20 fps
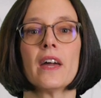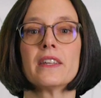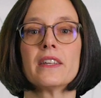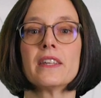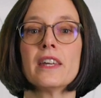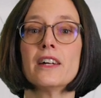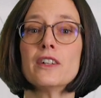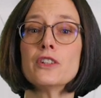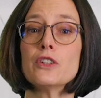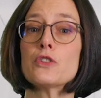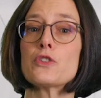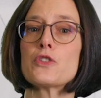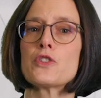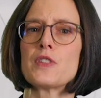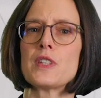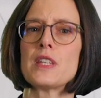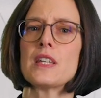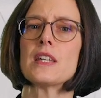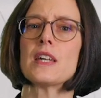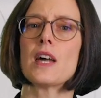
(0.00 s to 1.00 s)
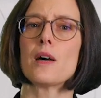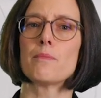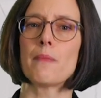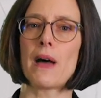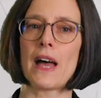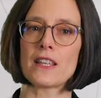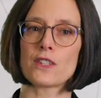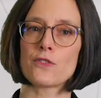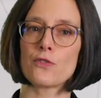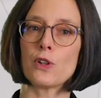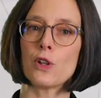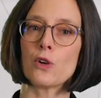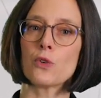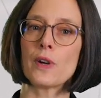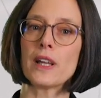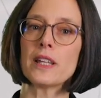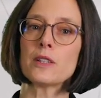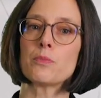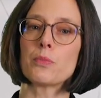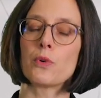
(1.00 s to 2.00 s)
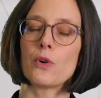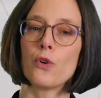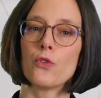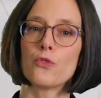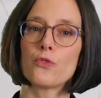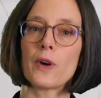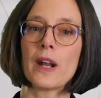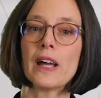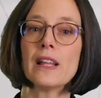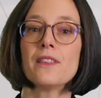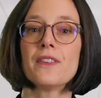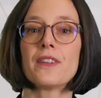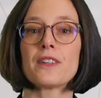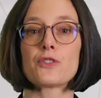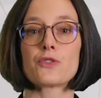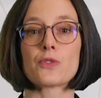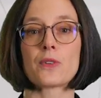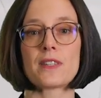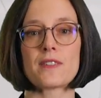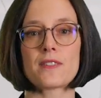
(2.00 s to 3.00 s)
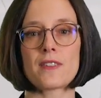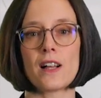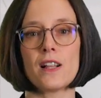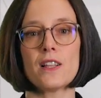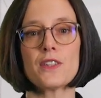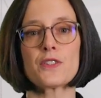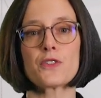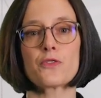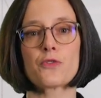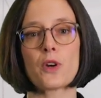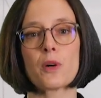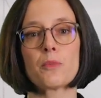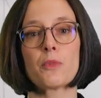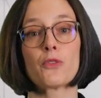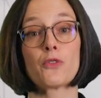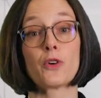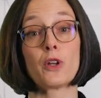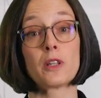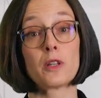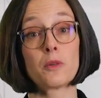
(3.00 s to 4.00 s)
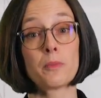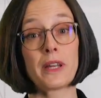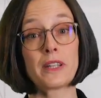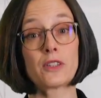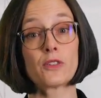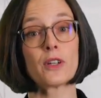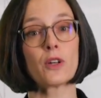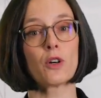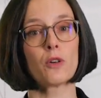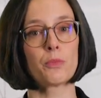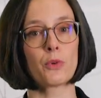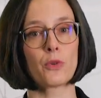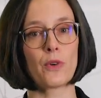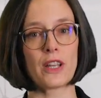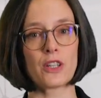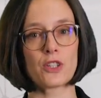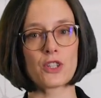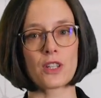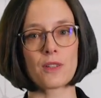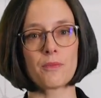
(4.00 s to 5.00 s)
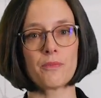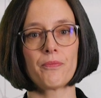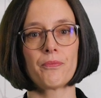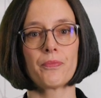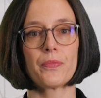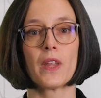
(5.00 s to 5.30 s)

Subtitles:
Here you see a mass flow rate profile that results from a volumetric operation.